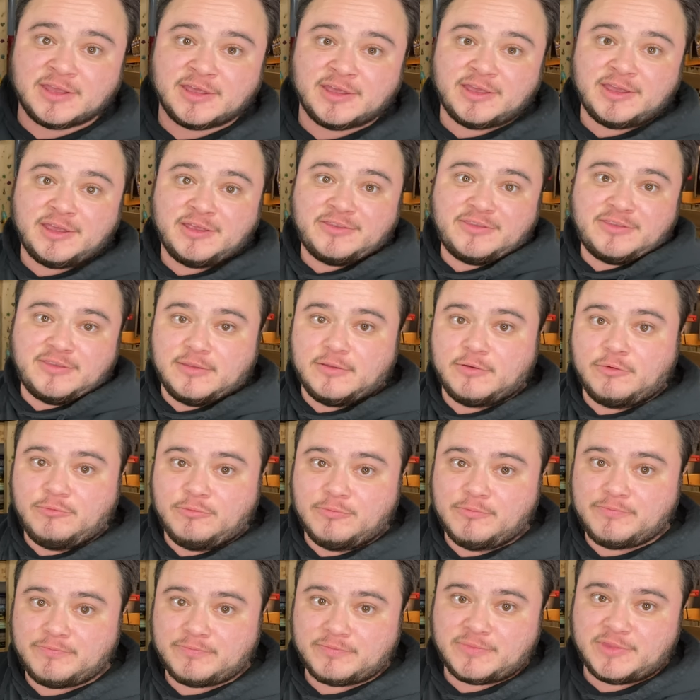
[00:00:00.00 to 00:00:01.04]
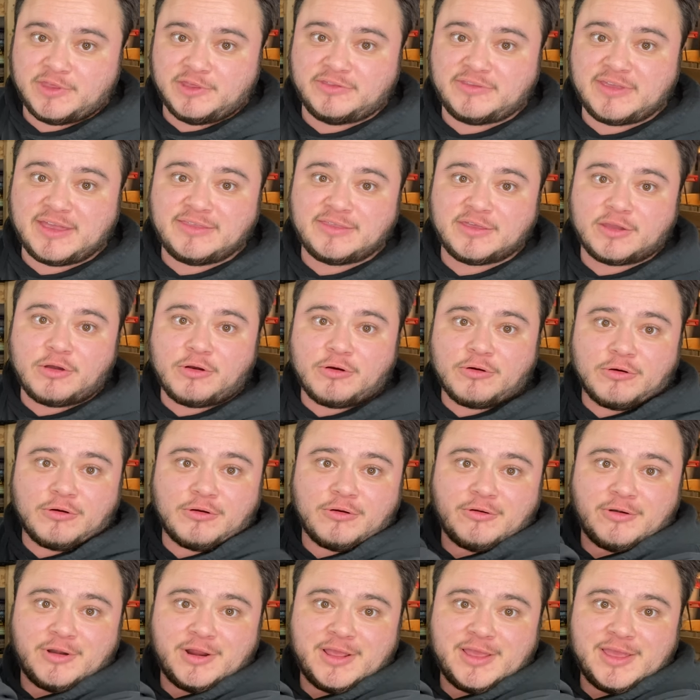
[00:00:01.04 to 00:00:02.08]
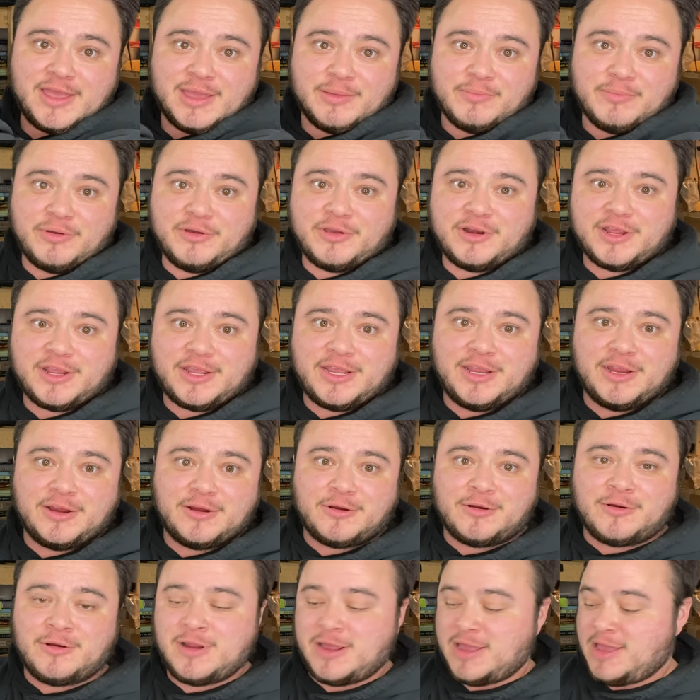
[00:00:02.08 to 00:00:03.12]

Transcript: You take the card and put it here